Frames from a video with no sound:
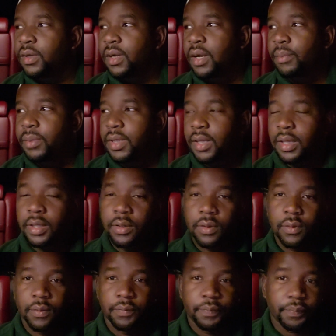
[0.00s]
I'll be like,
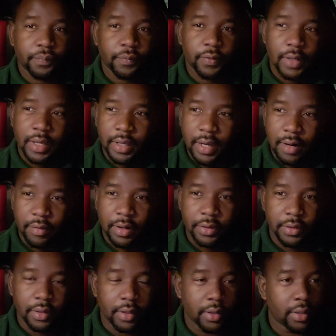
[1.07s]
yo, that guy right
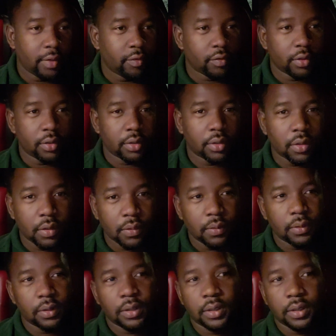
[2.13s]
there, he's good to go.